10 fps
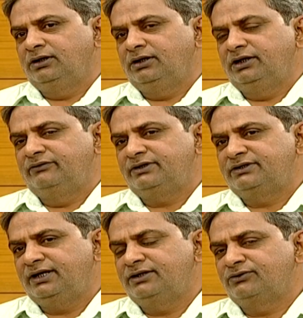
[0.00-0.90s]
Edward
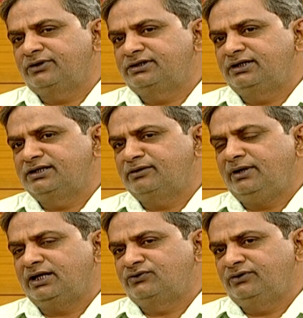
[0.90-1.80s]
Said's Orientalism
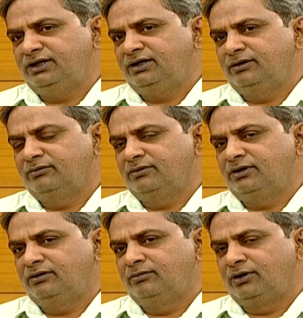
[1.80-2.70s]
actually
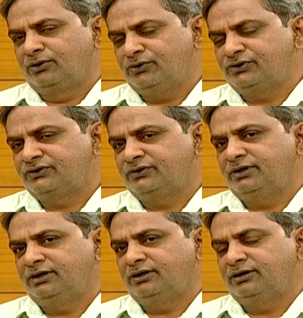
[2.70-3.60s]
borrows
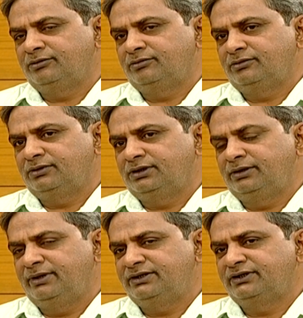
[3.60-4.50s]
the
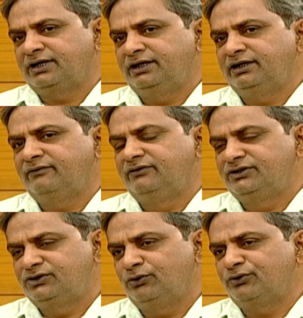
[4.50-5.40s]
basic idea of
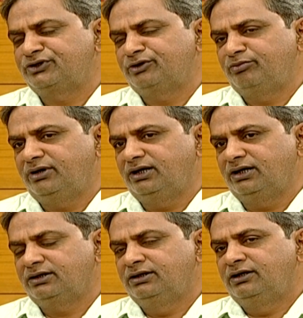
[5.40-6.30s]
discourse and
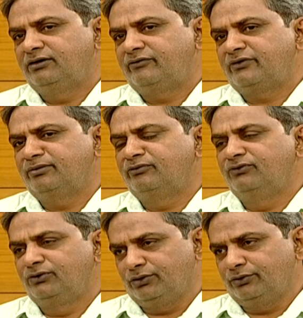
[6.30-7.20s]
power from
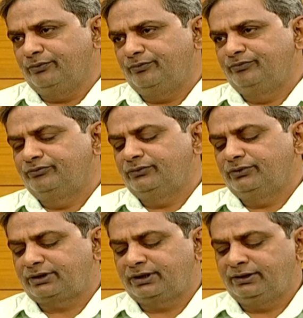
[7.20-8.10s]
Foucault. Okay.